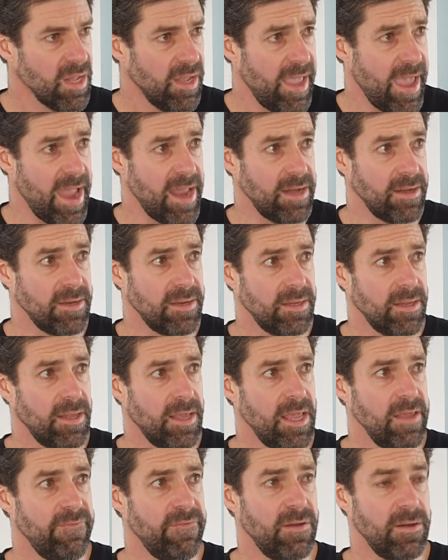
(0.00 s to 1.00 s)
8. And
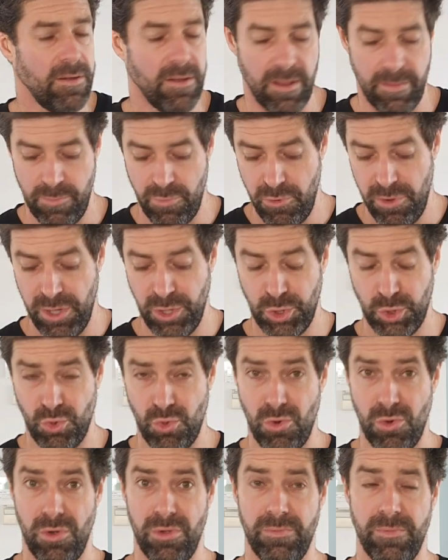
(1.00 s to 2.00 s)
even, I'm pretty
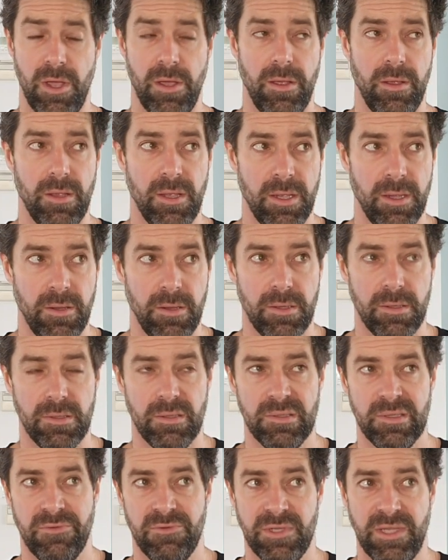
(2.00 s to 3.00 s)
sure
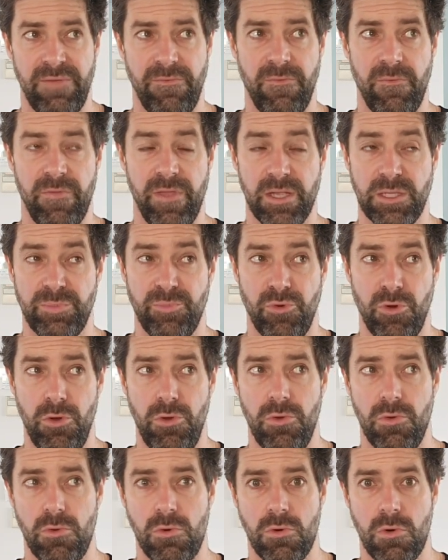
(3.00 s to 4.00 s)
it was either this
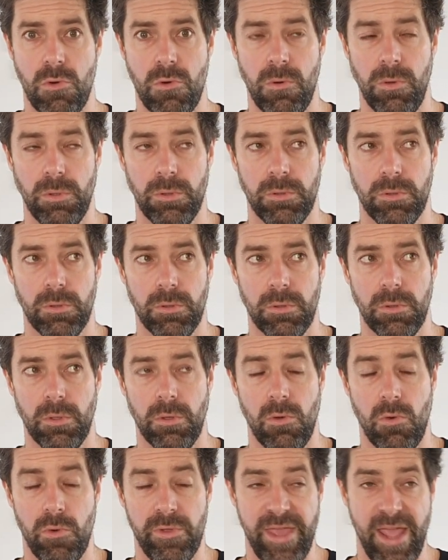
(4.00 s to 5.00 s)
brew or
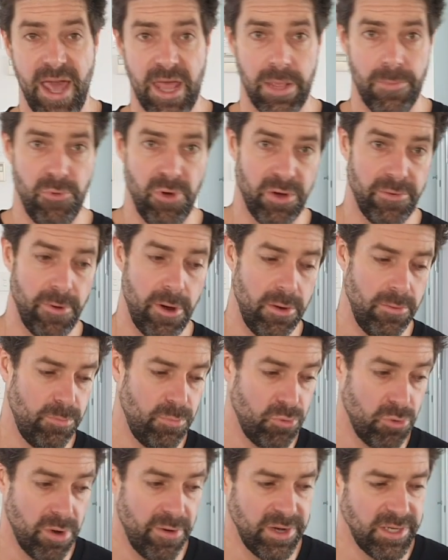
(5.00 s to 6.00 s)
the other Brick Road
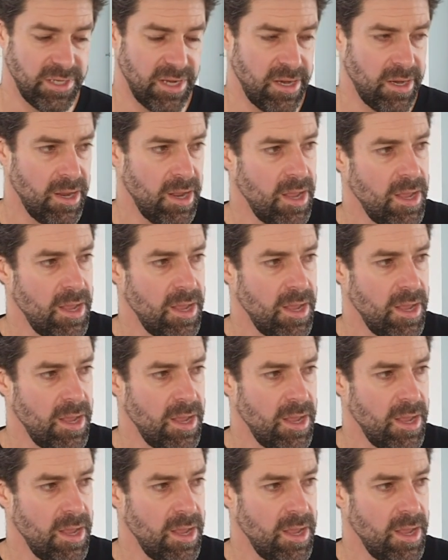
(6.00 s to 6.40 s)
brew I did,